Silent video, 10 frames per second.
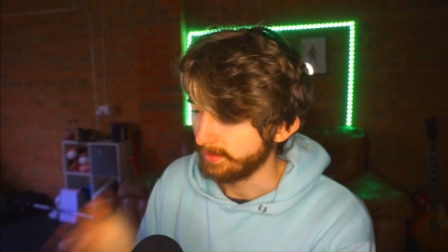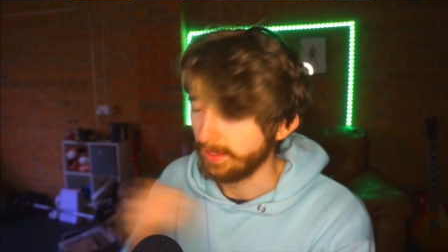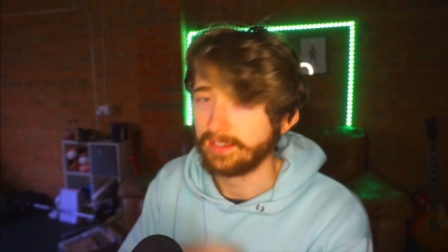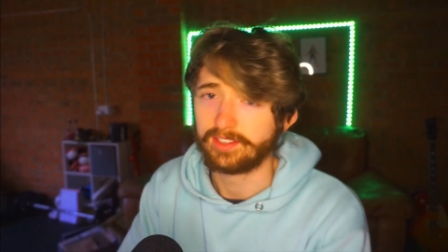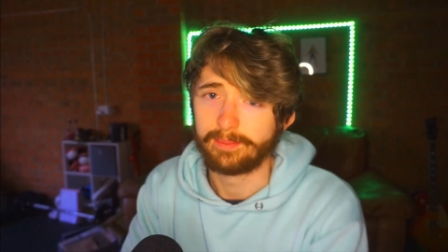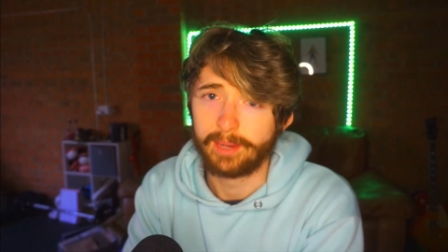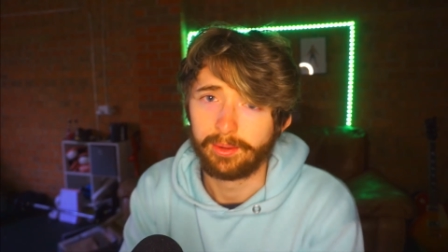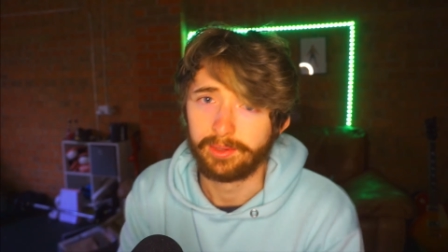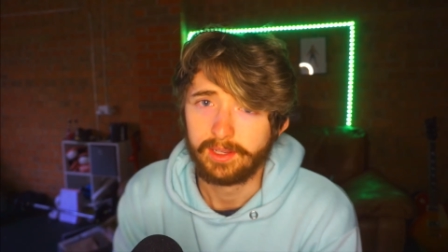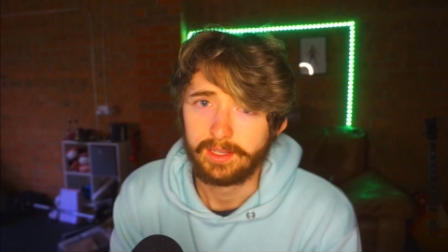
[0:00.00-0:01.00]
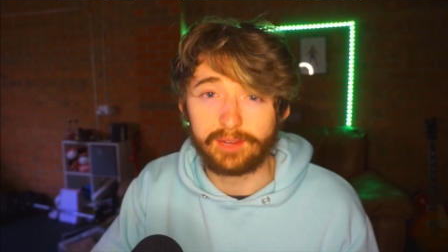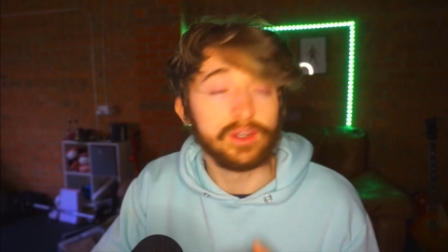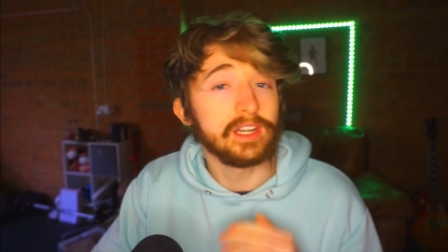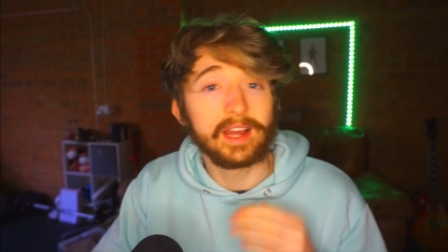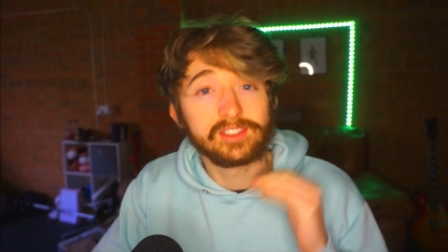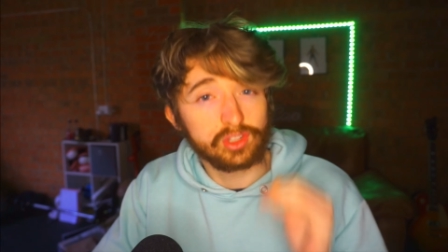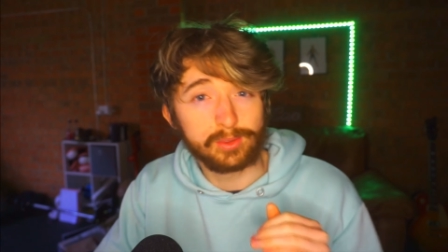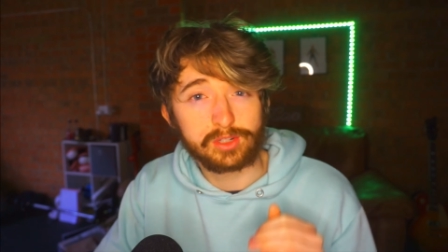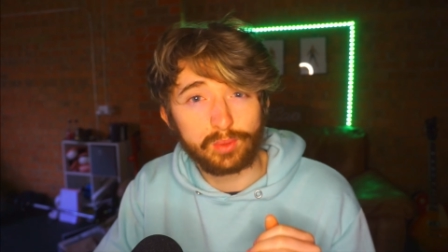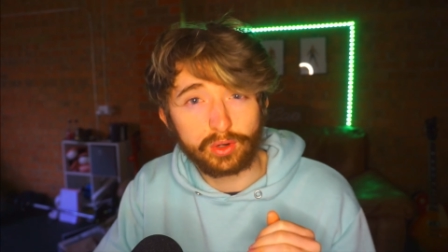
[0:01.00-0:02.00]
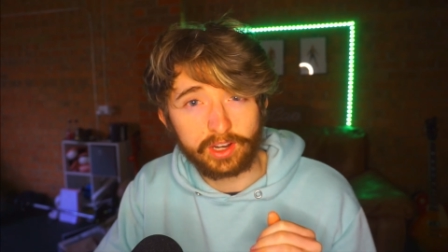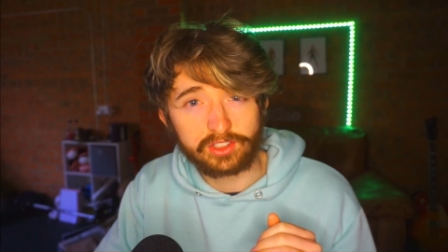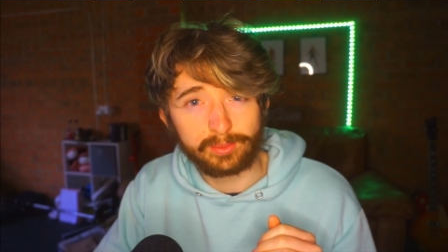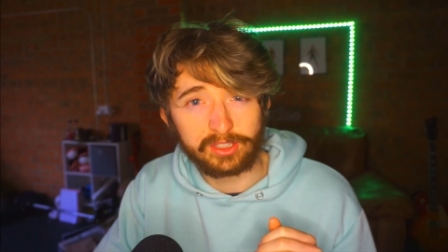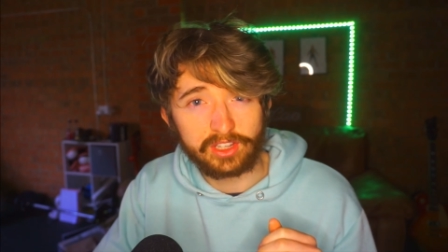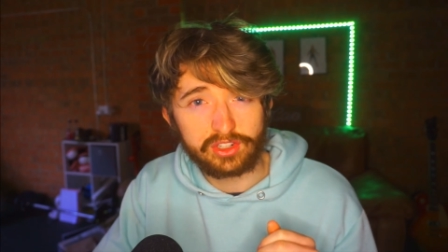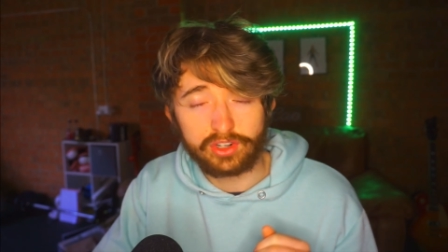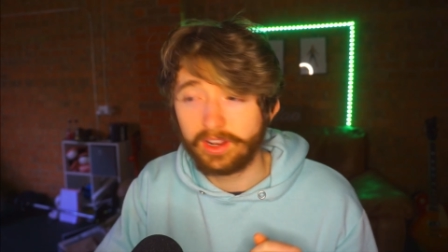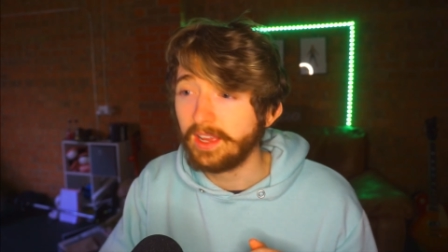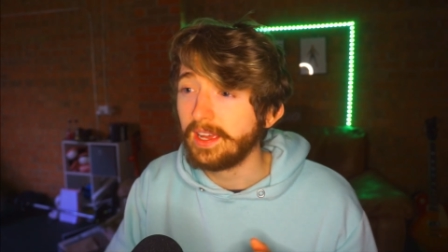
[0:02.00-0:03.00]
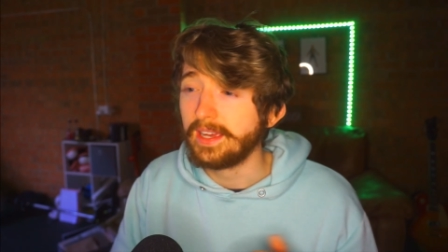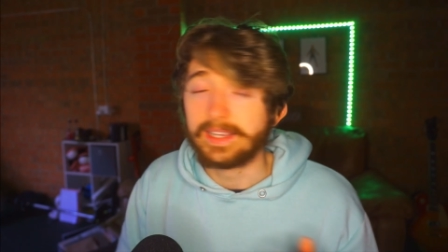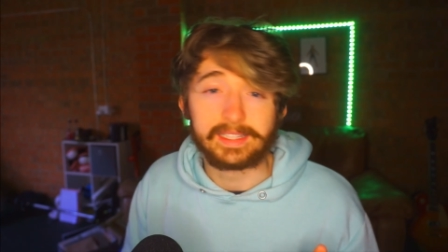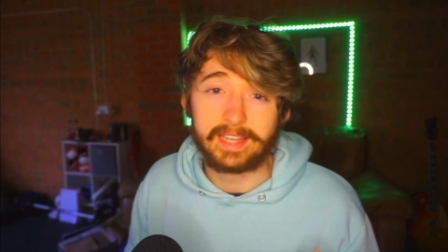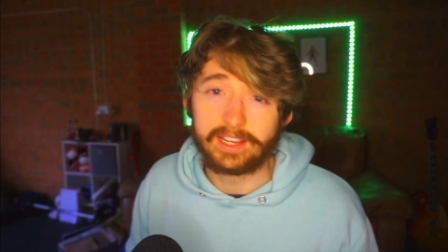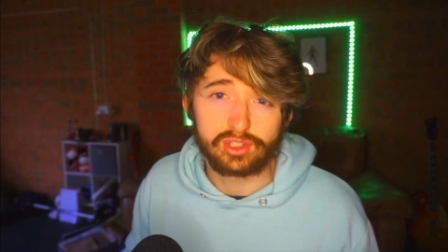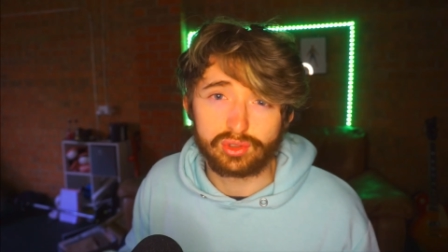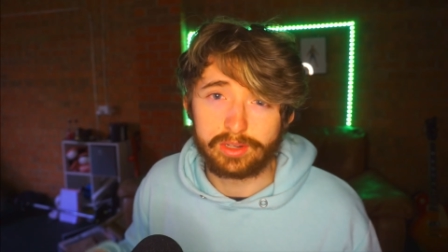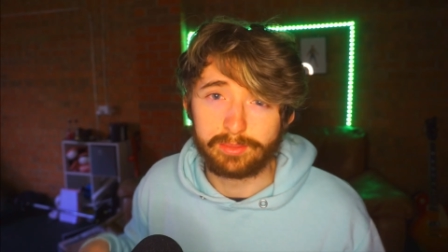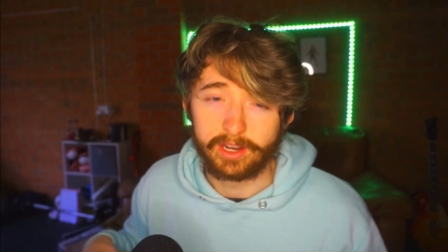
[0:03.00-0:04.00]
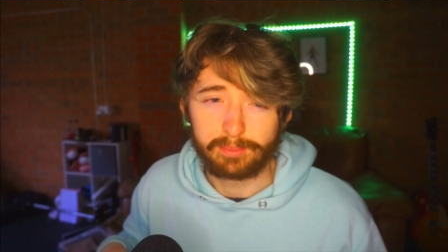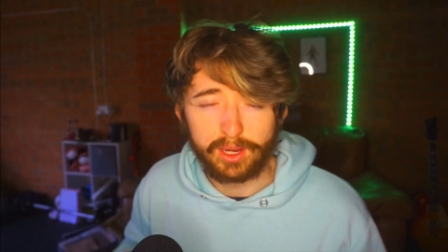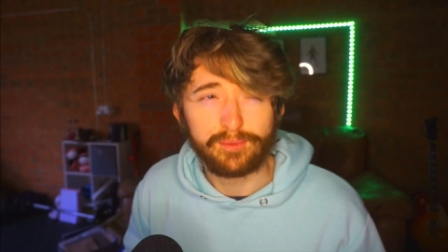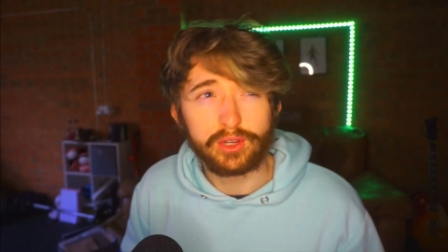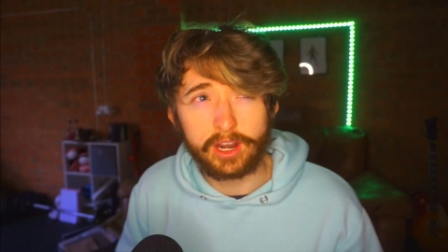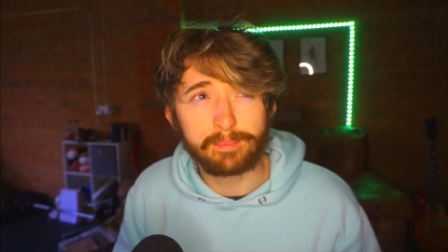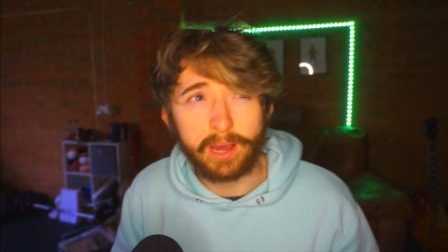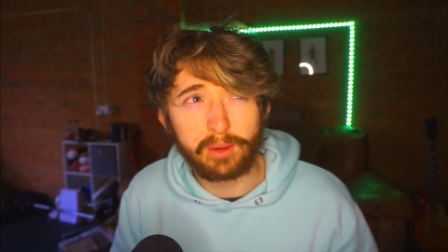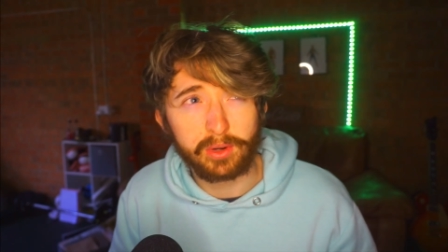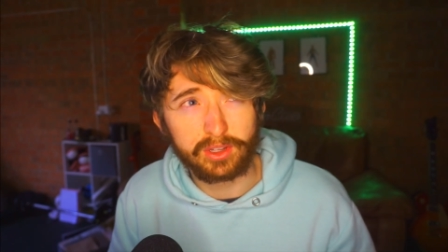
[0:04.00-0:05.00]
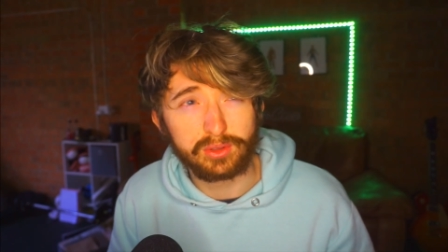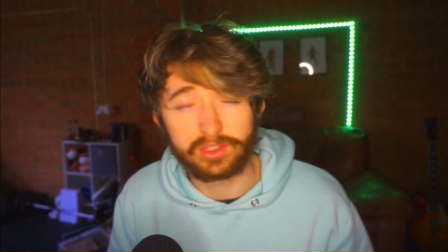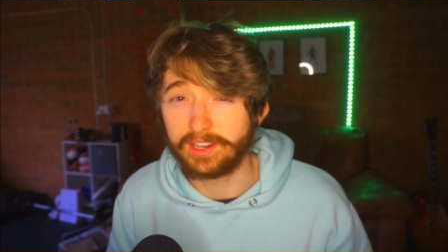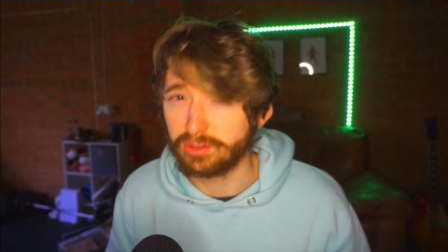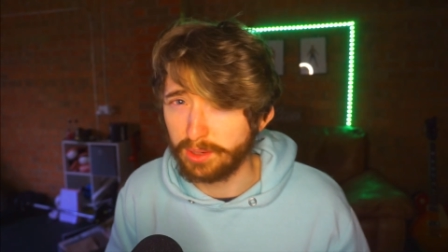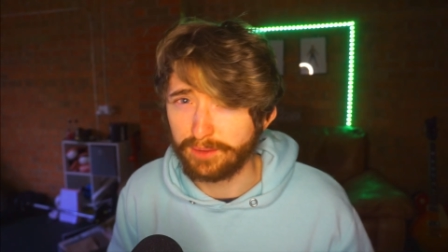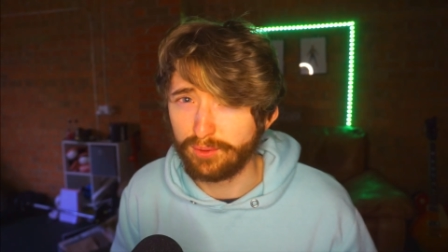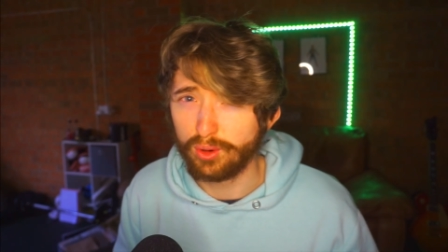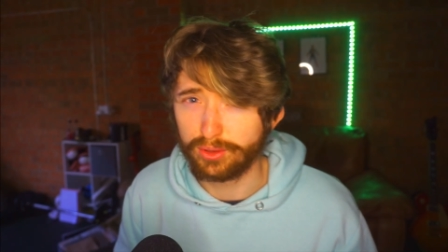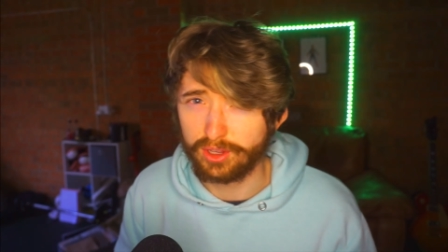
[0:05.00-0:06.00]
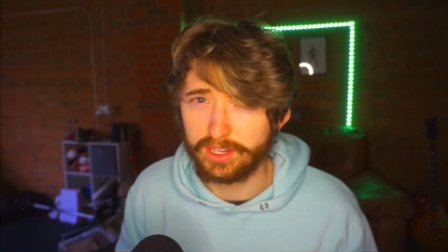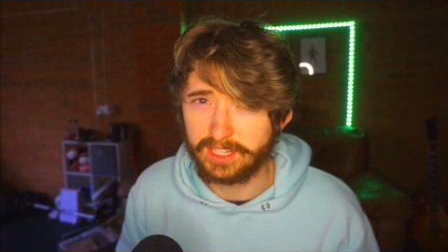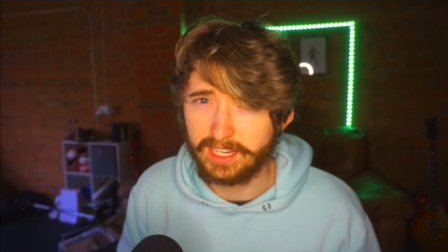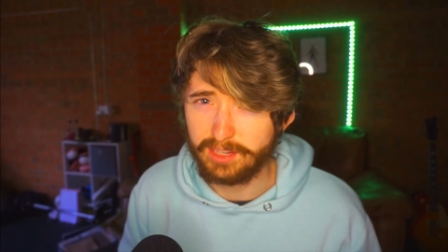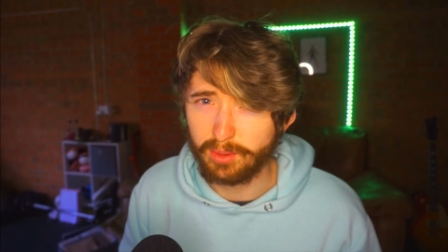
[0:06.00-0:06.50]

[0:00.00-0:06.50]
That is 10 pound. If you need like so much more customization, get a Stream Deck. But if you're going to buy one of those like 24, 30 key